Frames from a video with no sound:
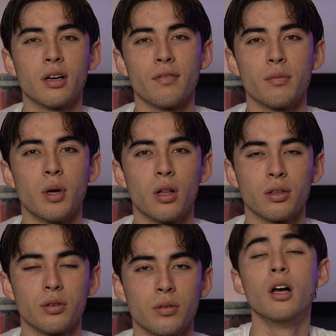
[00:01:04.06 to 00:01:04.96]
the
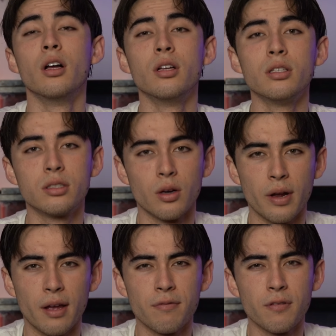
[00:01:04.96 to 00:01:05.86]
molecule. So
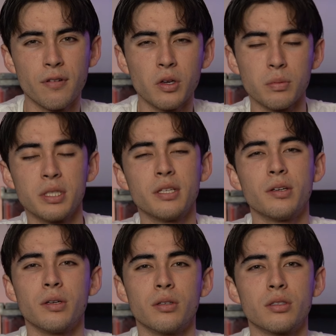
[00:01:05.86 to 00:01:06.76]
amphiphilic
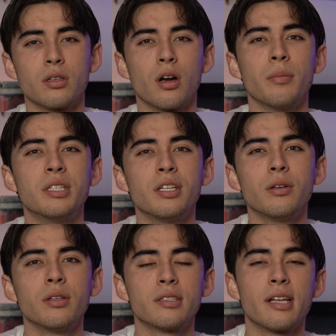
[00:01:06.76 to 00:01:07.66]
materials are
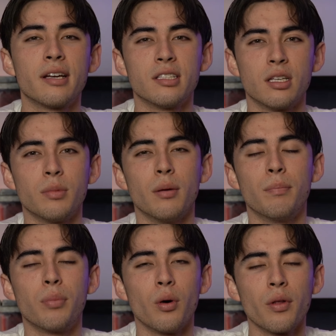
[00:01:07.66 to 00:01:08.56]
materials that
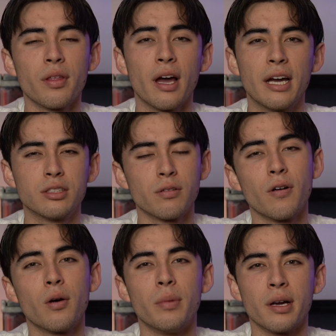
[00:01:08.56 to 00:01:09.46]
exhibit both
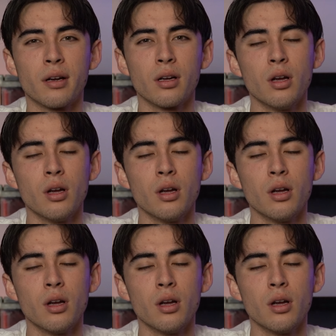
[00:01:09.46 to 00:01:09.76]
hydrophobic,